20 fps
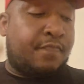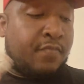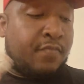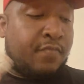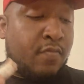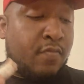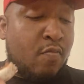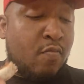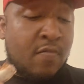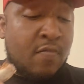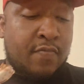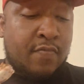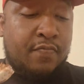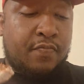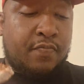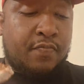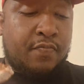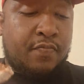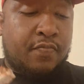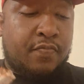I
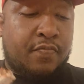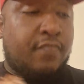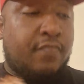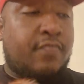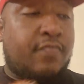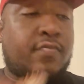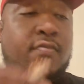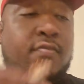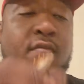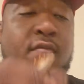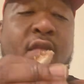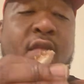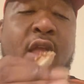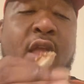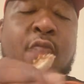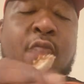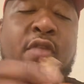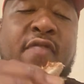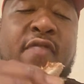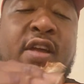
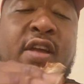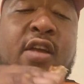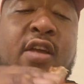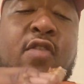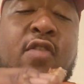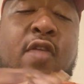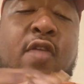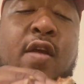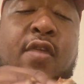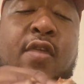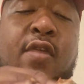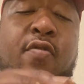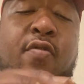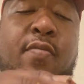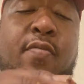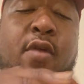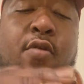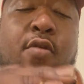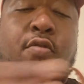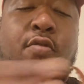wonder if I could crack it with my
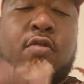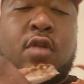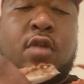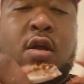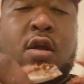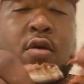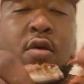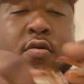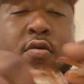own claw.